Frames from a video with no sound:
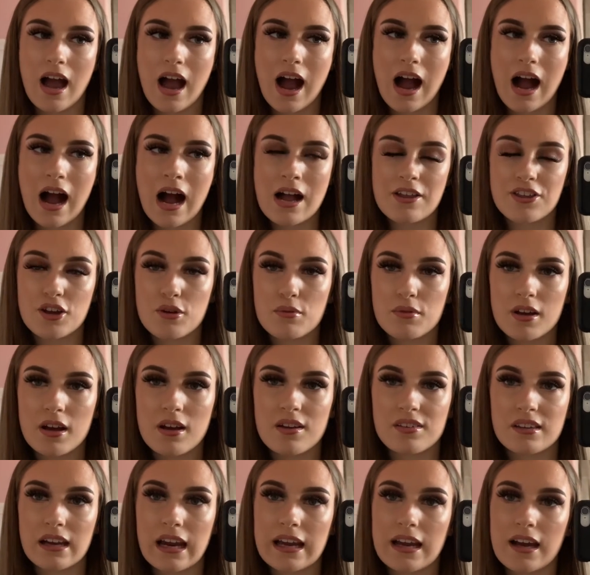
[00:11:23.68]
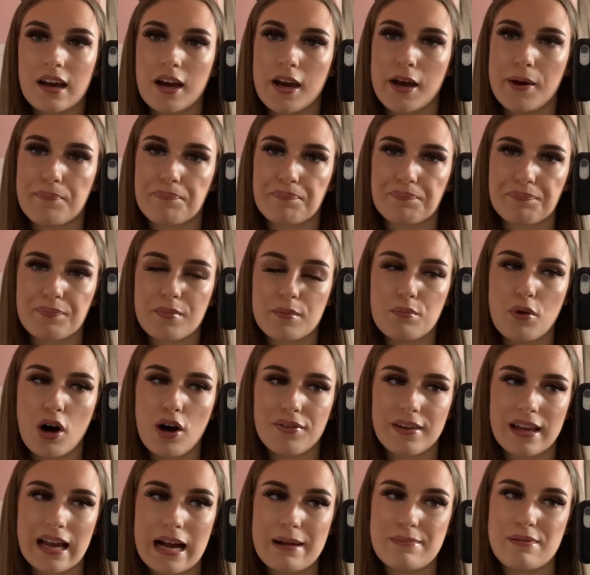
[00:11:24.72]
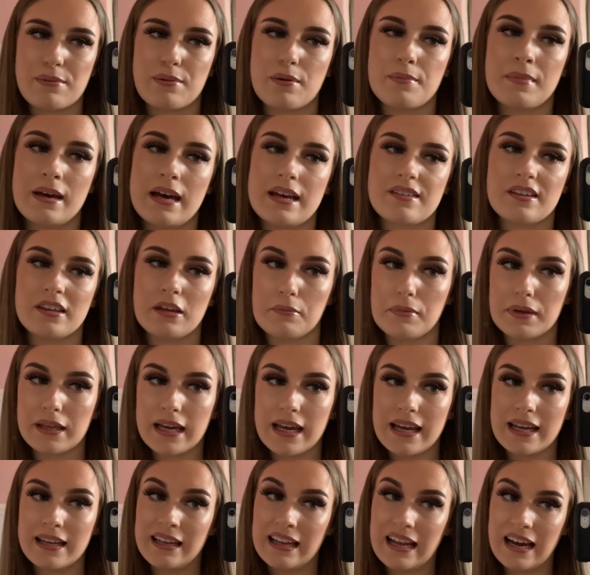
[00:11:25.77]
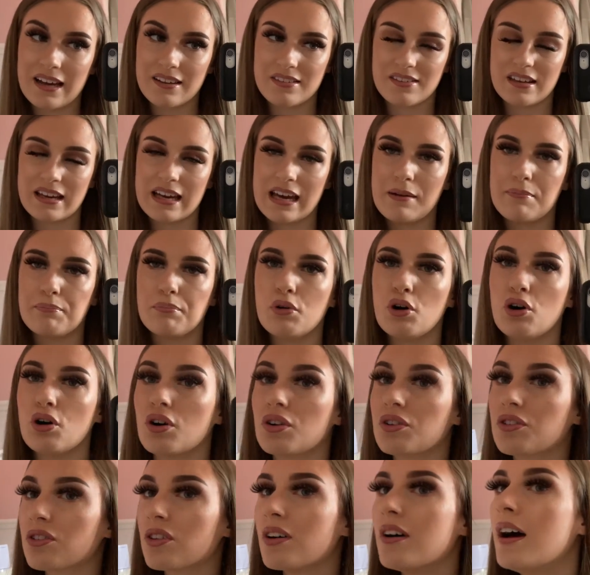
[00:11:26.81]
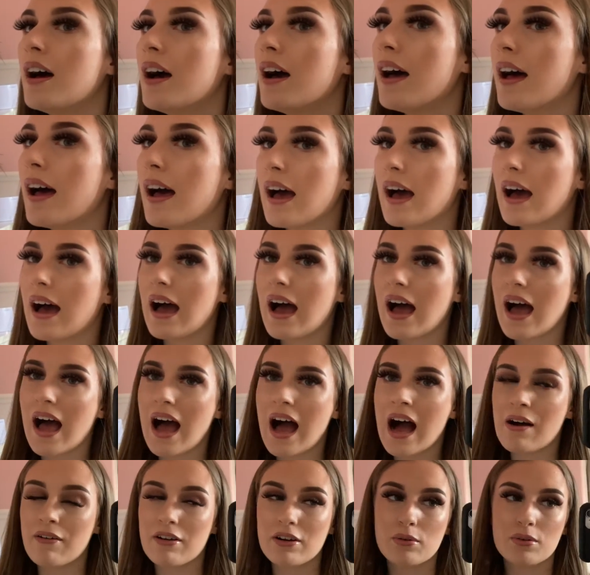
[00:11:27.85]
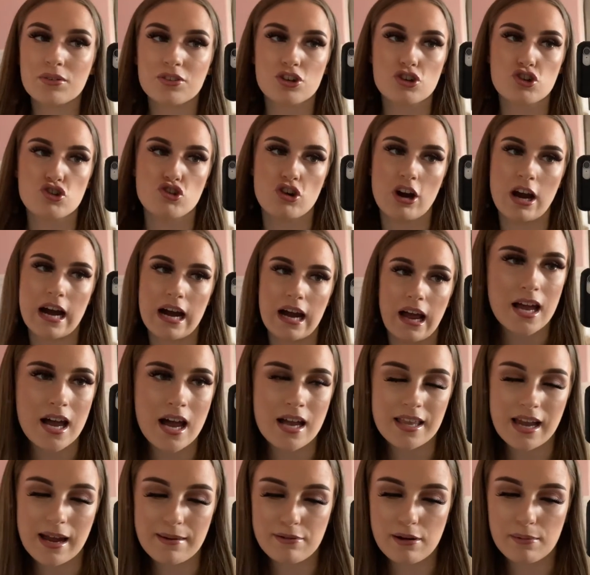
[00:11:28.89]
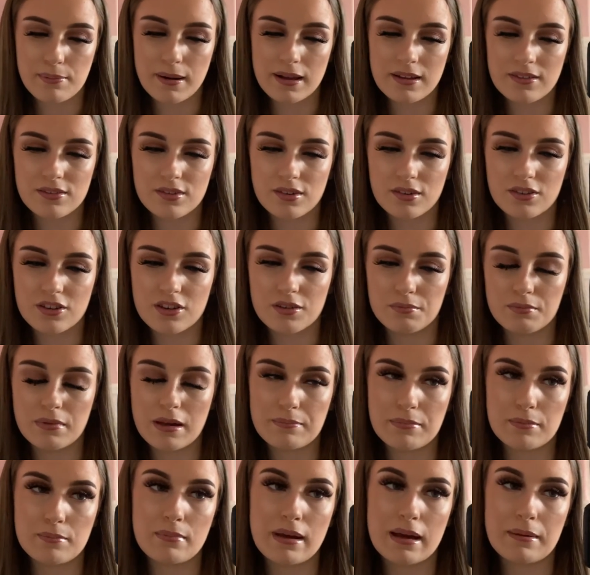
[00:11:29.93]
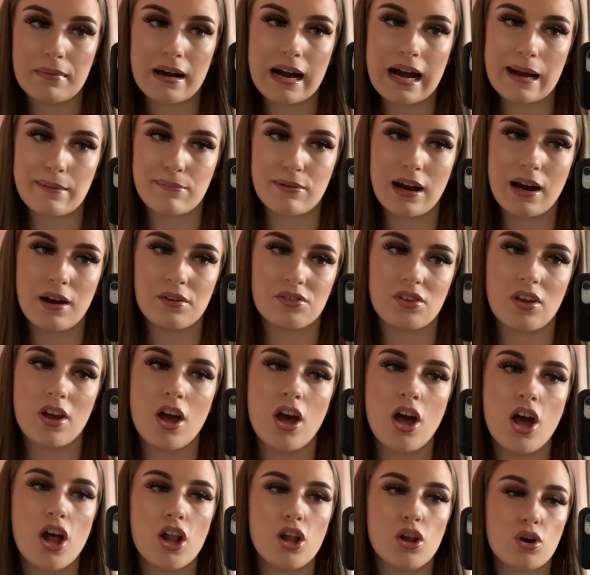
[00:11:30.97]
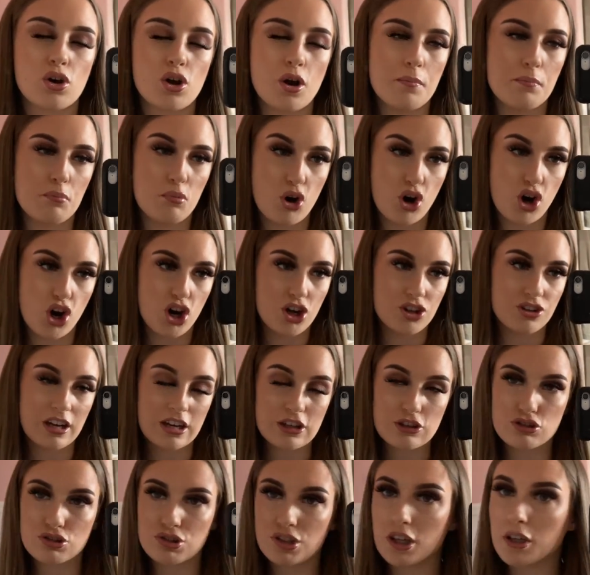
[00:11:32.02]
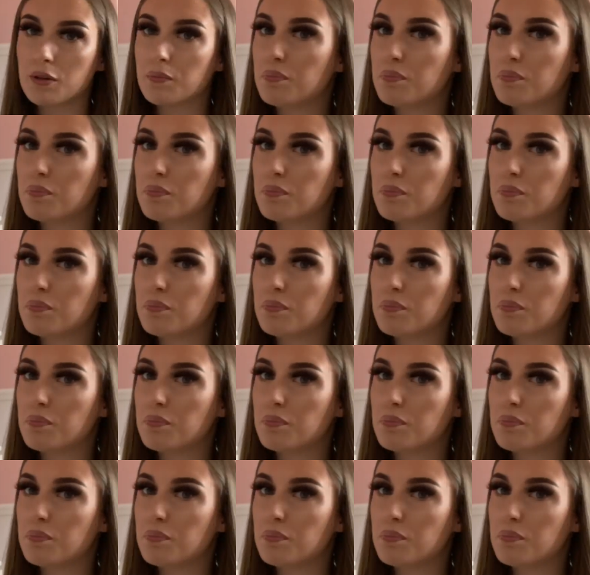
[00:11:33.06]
I do use like a Morphe eyebrow pomade illuminating the latte but I really want to try an eyebrow pencil to maybe make my eyebrows look more natural